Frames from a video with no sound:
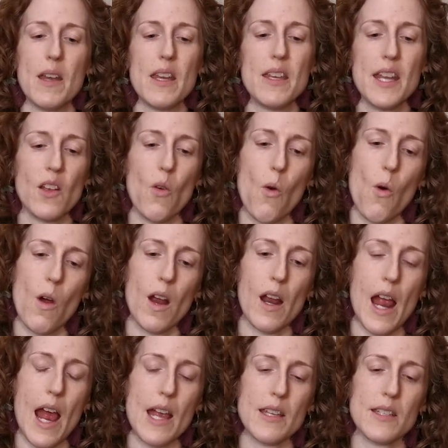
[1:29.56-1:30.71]

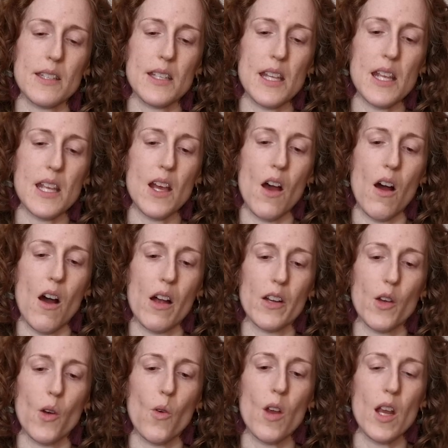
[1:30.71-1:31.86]
Nikkor SC
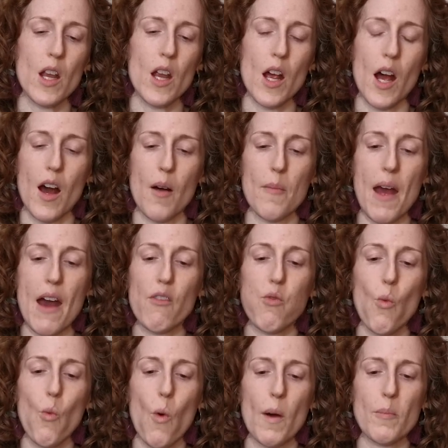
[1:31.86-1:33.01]
Auto
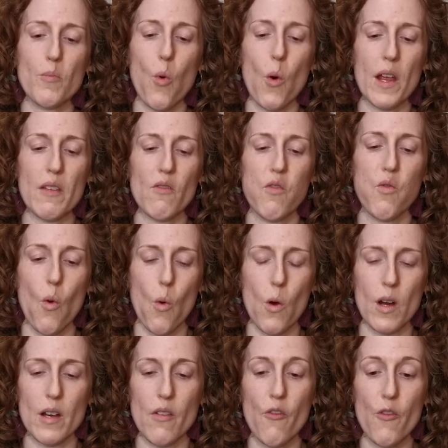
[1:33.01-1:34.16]
f1.4
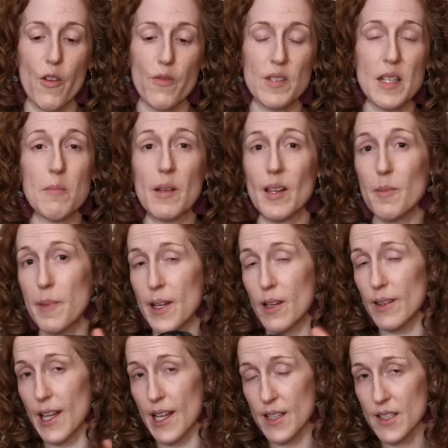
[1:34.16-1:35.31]

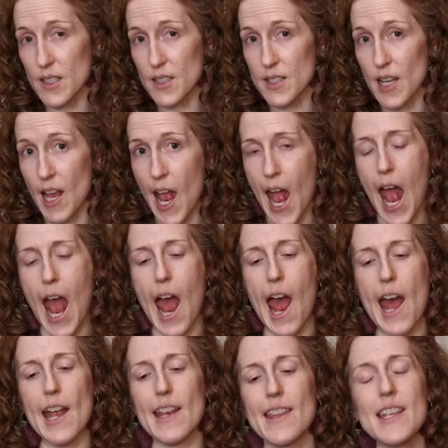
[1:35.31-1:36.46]
50mm lens.
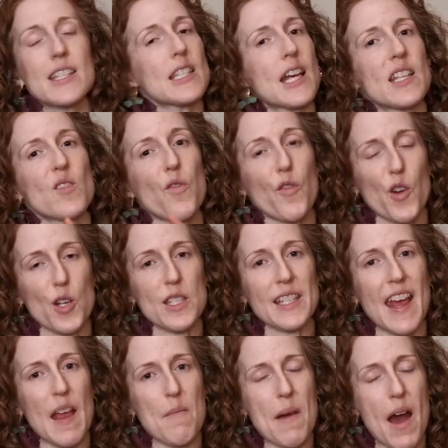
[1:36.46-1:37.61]
And this lens first
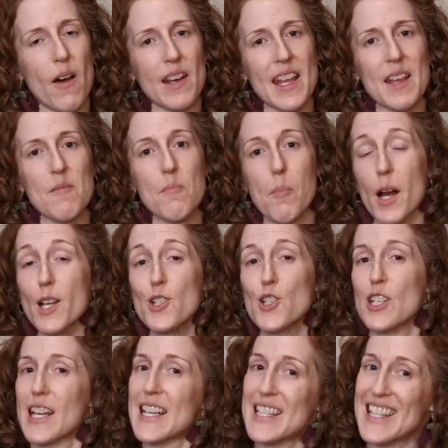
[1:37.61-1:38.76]
came out in
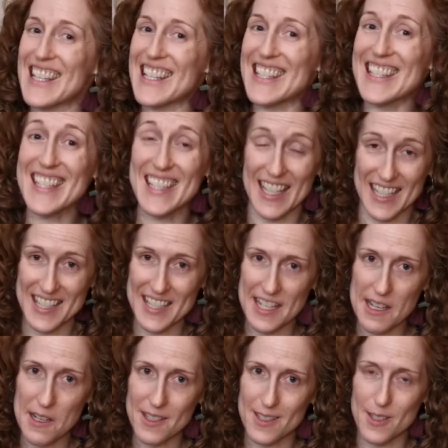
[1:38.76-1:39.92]
March
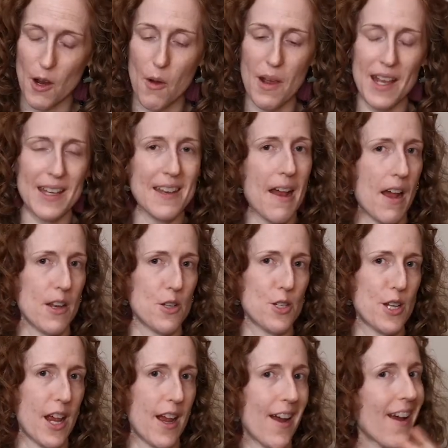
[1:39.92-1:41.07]
1960, so it and I
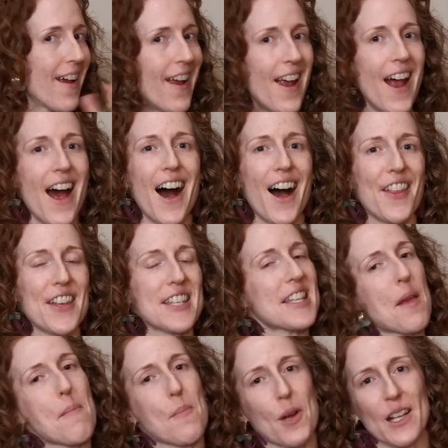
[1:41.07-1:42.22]
share the
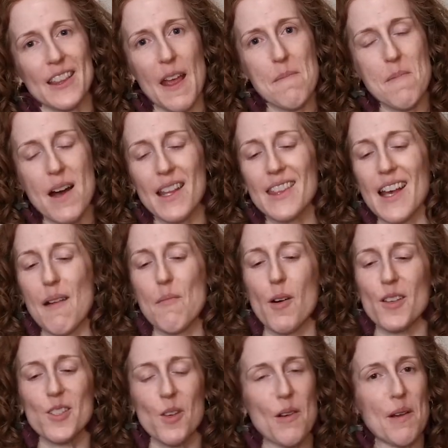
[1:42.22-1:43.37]
same birthday month. I'm
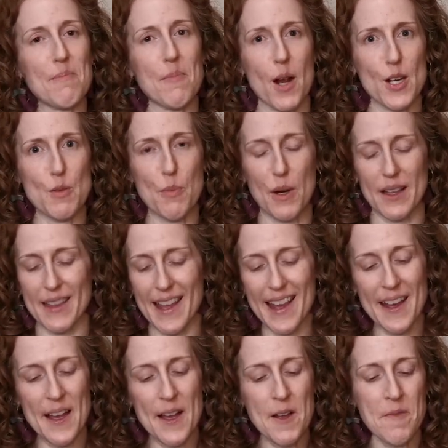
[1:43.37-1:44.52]
also a March
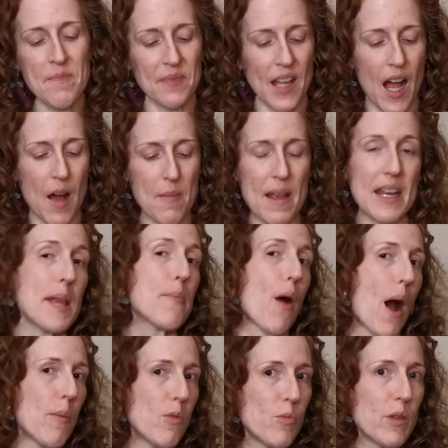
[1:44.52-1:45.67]
birthday, and he
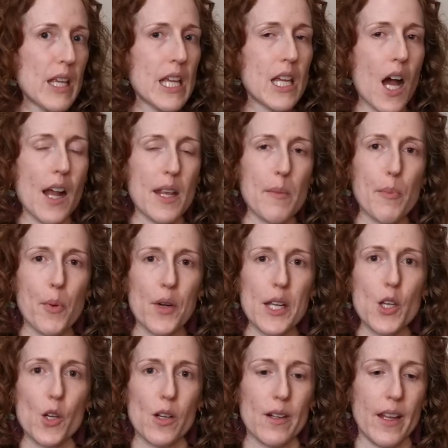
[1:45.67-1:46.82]
probably got it
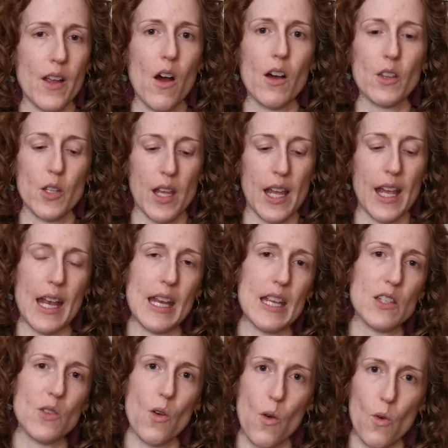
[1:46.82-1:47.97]
pretty early on, looking at
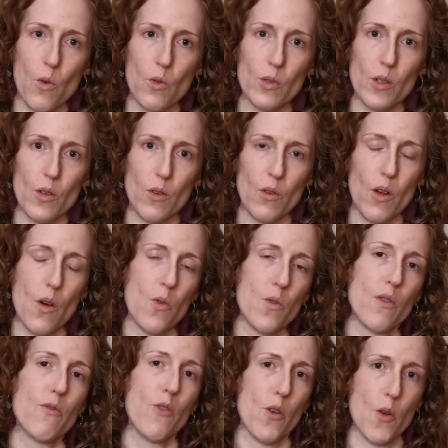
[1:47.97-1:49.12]
his own
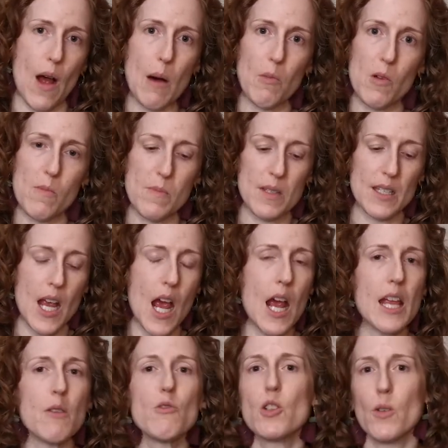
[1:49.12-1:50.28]
photo albums.
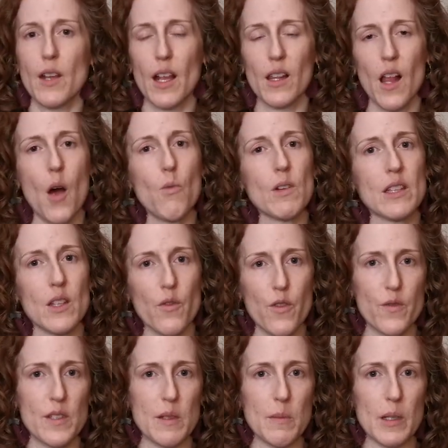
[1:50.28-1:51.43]
He was shooting a lot with the
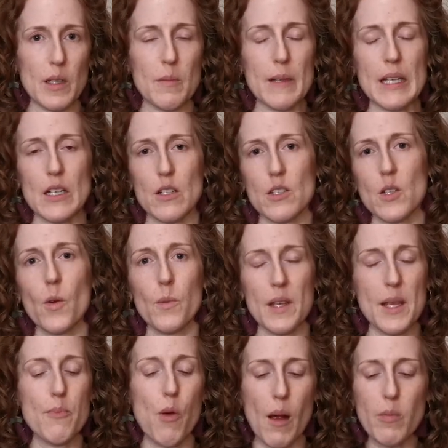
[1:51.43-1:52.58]
50mm, so
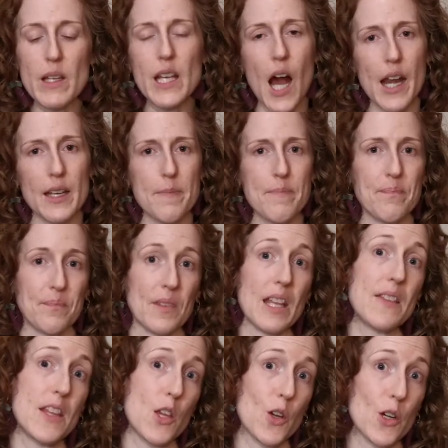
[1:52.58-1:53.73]
he probably got it
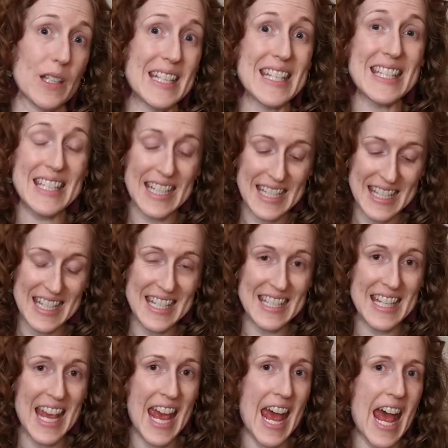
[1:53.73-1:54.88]
in the early
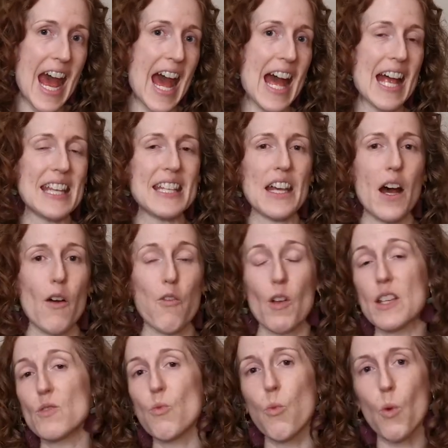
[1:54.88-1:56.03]
60s, and for
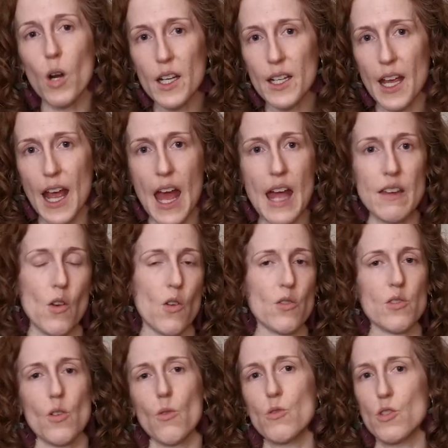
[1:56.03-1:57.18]
his work, and
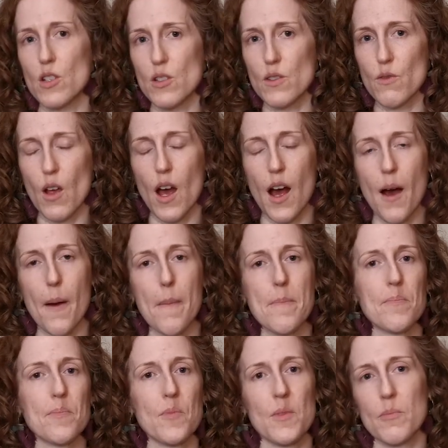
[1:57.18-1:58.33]
also just
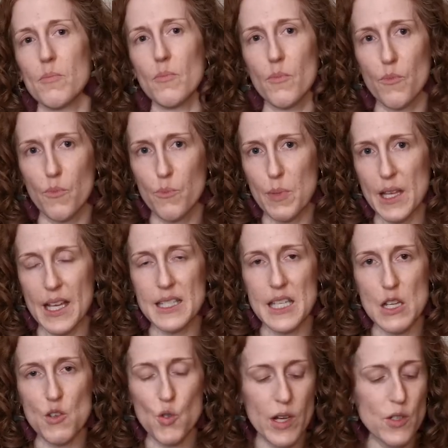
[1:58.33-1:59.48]
because
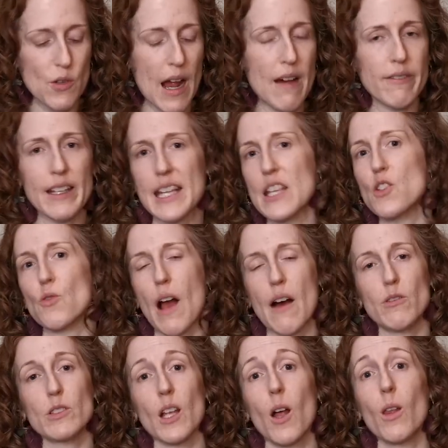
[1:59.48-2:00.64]
he enjoyed traveling, he
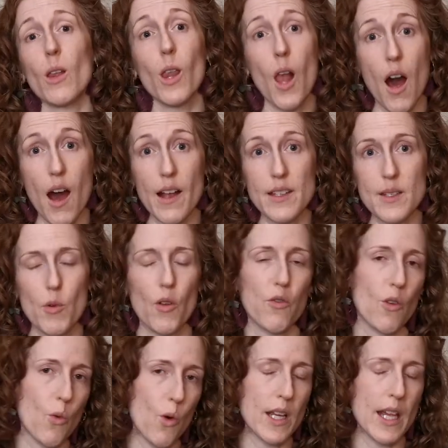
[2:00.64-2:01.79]
traveled a lot, both
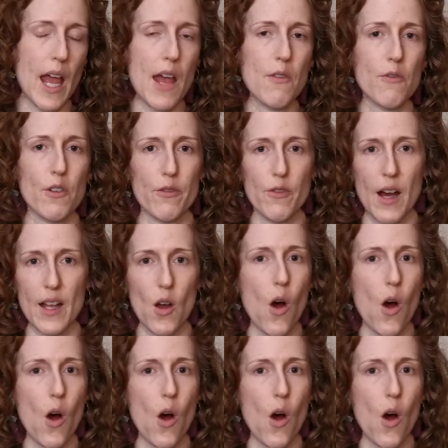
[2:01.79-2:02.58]
for work and for fun,